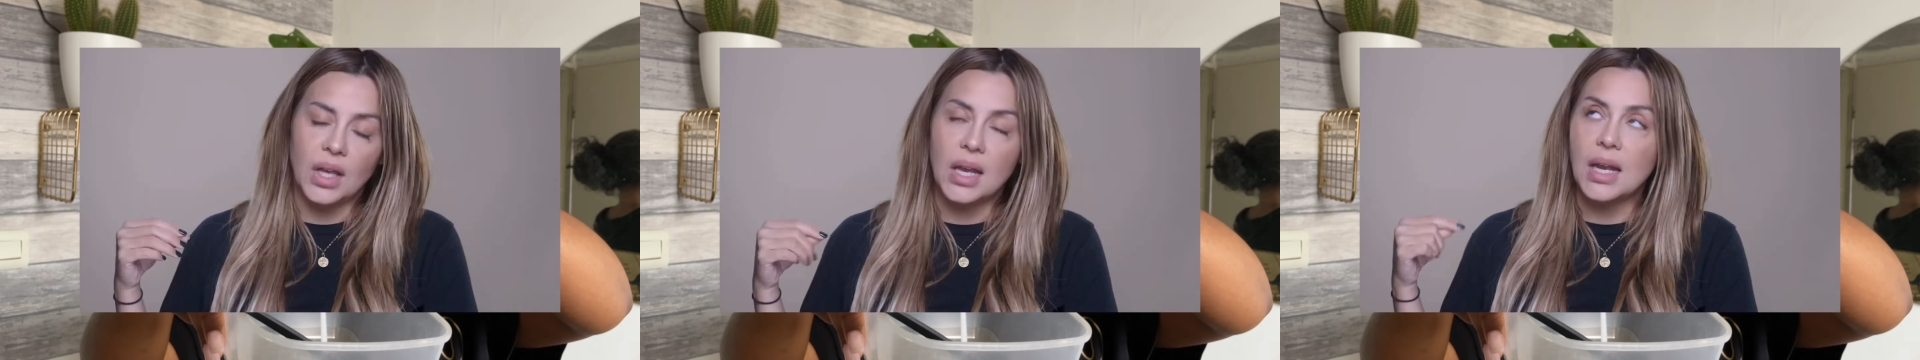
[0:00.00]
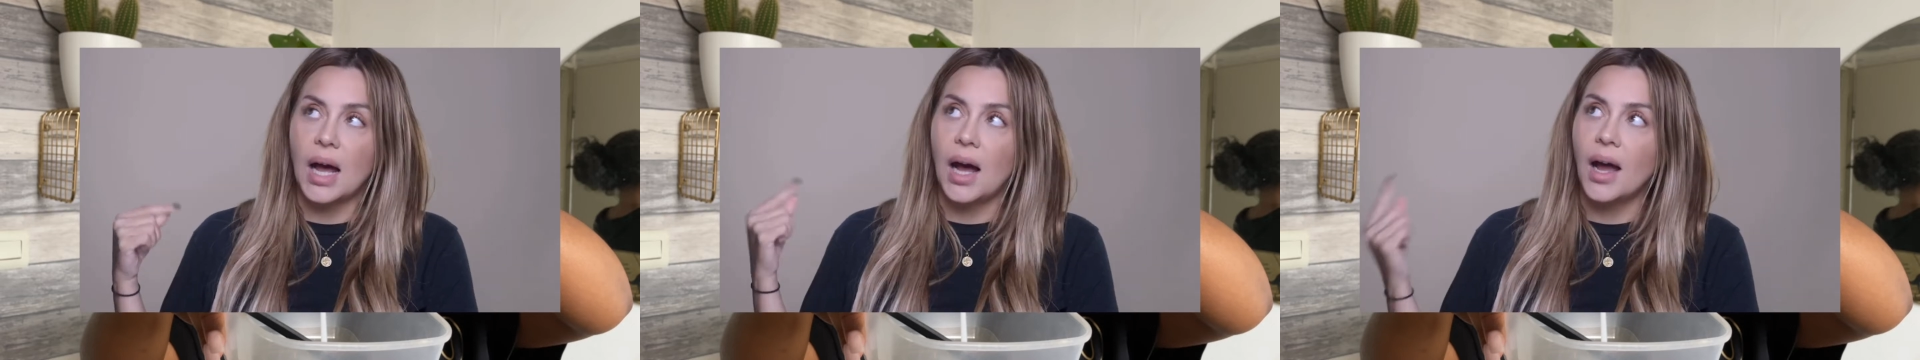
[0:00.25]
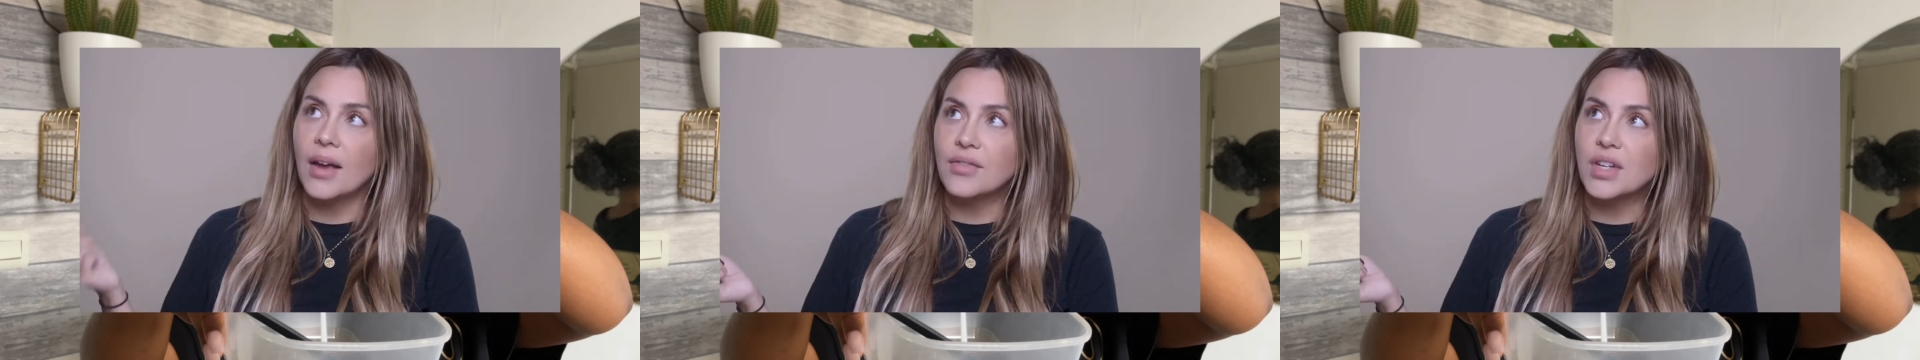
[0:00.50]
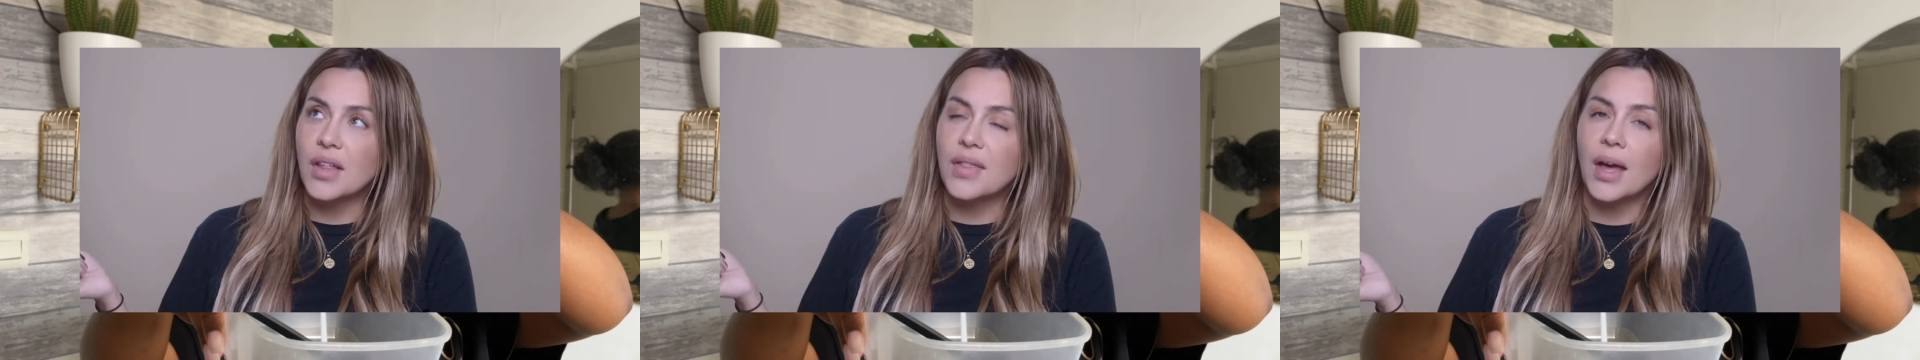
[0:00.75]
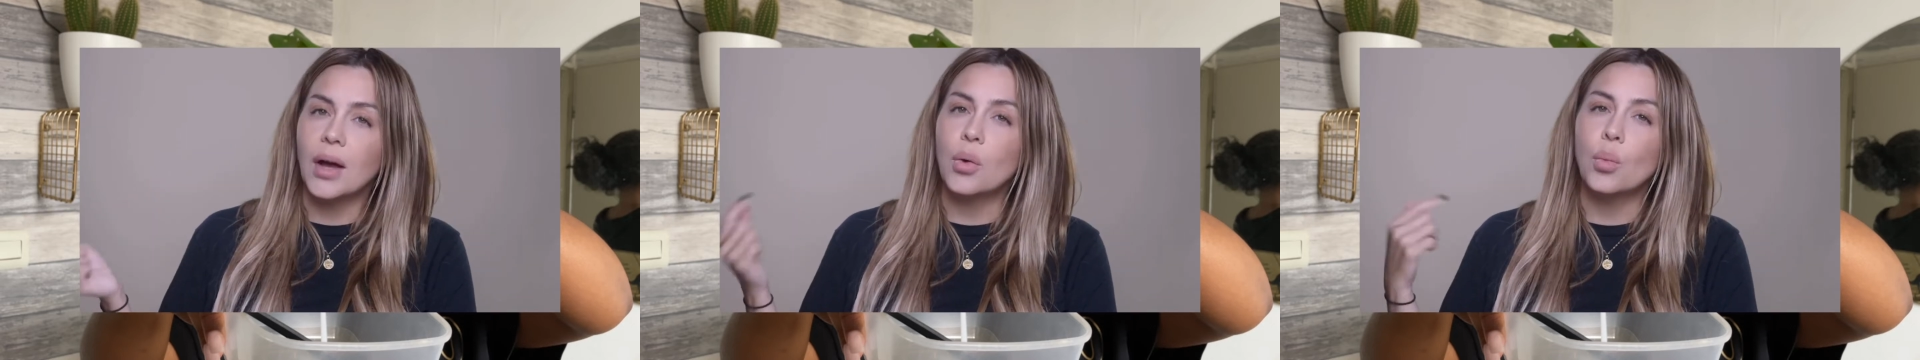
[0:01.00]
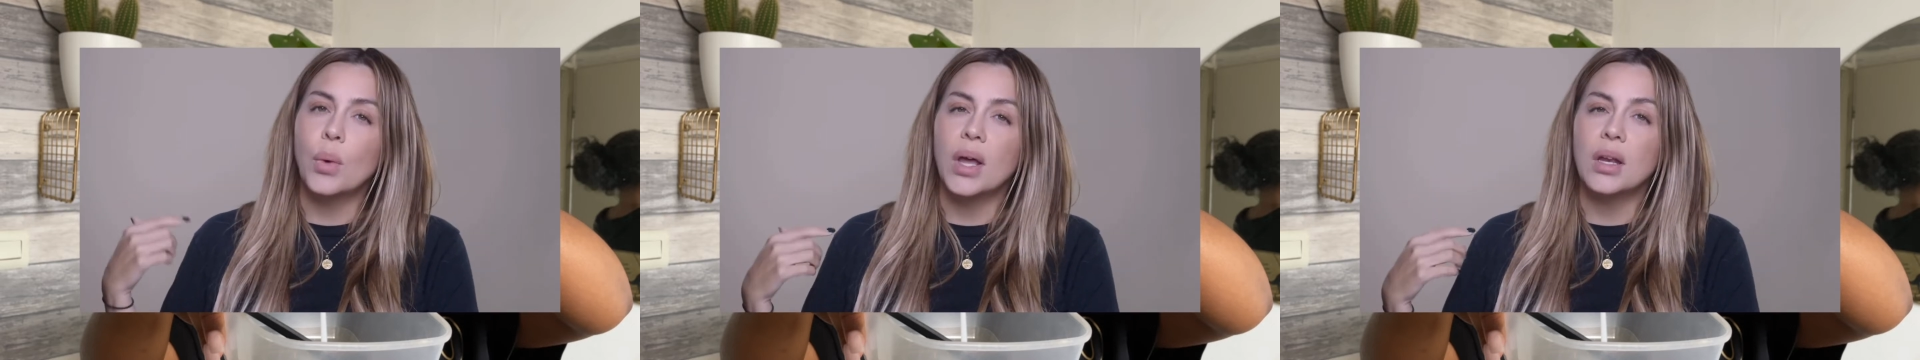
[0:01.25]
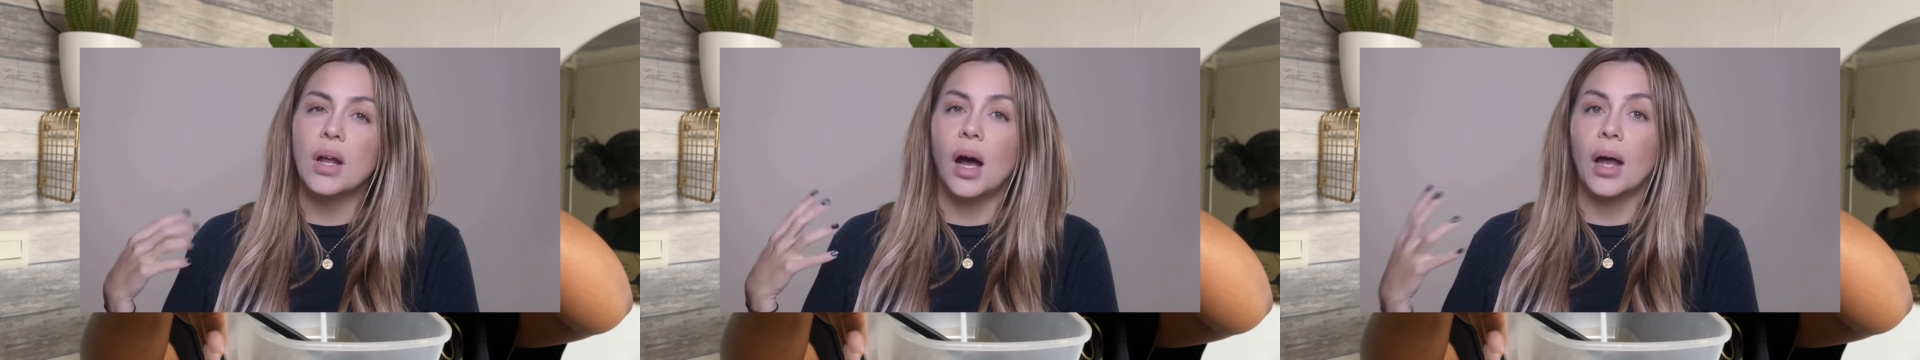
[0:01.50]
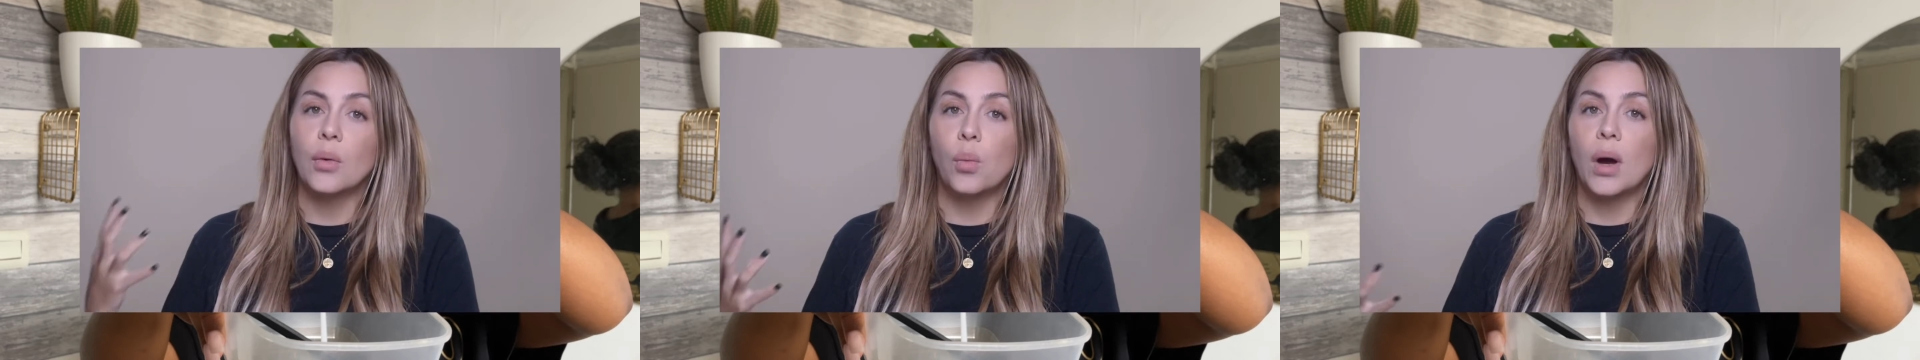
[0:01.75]
and I've done that when
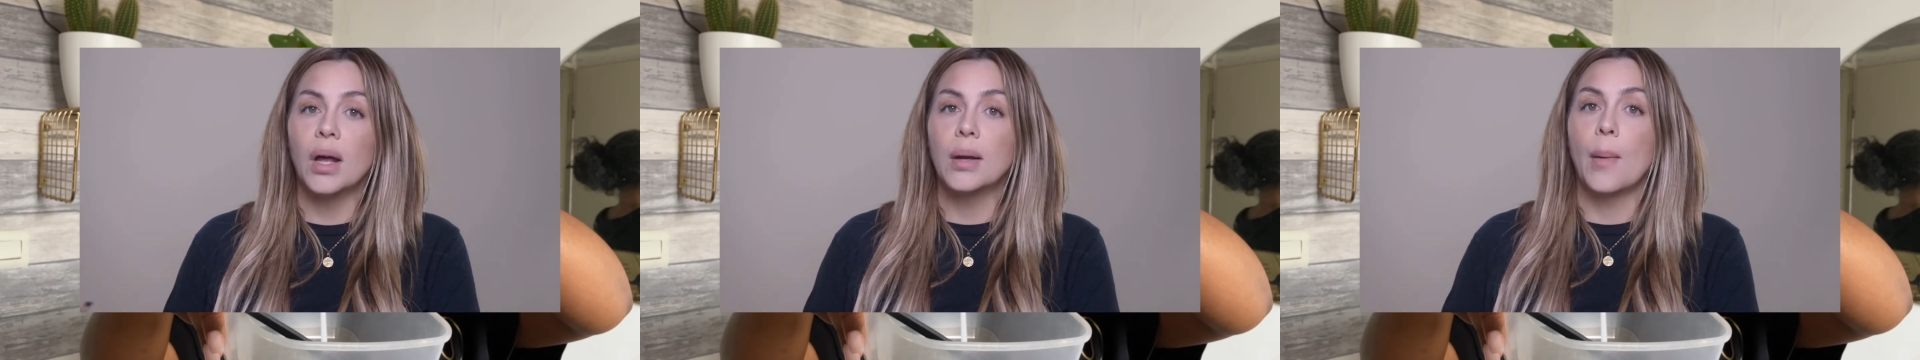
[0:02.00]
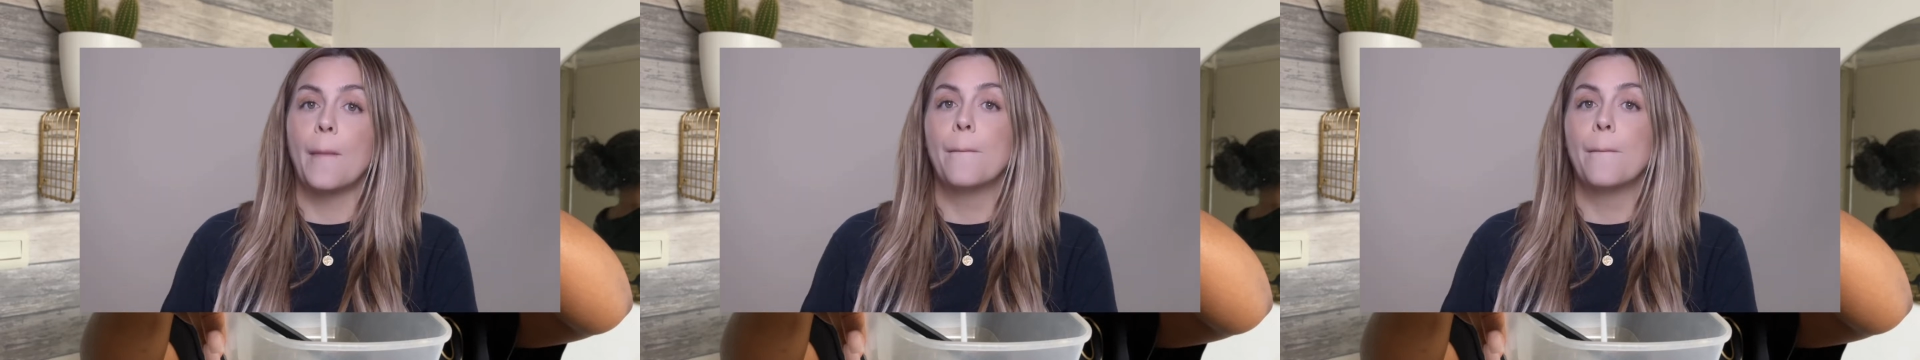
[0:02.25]
I want